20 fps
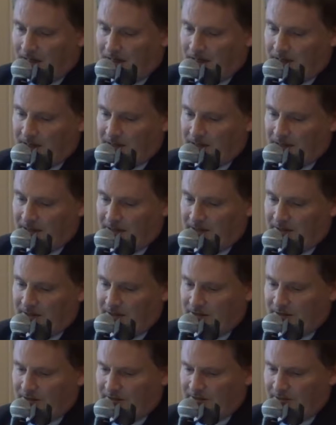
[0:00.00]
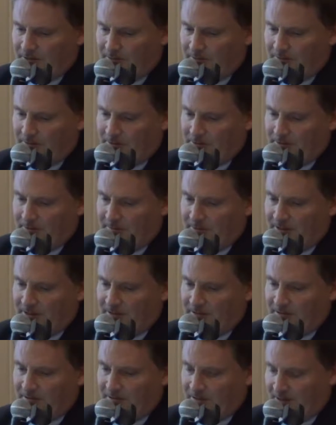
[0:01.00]
Okay, so I think we've already been
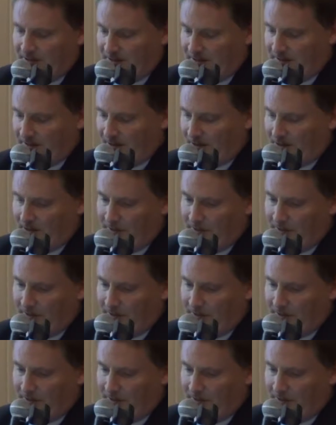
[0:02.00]
through that.